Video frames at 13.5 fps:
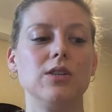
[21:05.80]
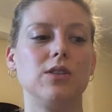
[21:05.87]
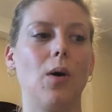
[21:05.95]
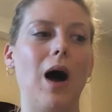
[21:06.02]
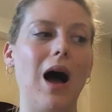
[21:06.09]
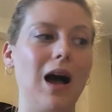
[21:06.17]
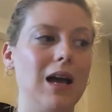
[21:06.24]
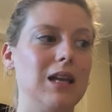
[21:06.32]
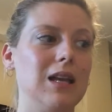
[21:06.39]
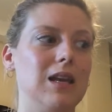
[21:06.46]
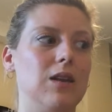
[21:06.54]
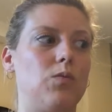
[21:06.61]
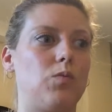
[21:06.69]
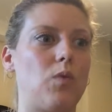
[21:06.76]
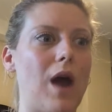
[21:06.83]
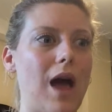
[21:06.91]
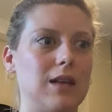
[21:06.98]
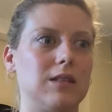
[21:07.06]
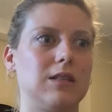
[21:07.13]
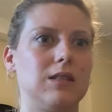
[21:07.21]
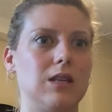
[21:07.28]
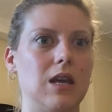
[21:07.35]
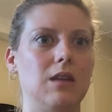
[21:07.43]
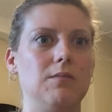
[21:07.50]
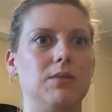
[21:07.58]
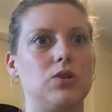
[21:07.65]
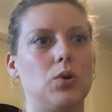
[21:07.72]
So I needed rest
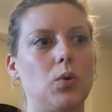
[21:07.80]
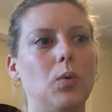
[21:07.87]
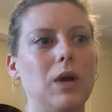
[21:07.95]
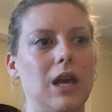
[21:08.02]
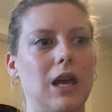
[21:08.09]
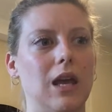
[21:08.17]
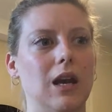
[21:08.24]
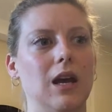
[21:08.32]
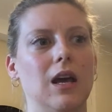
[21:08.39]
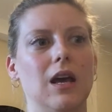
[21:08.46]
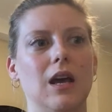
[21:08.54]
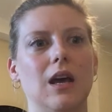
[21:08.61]
in between,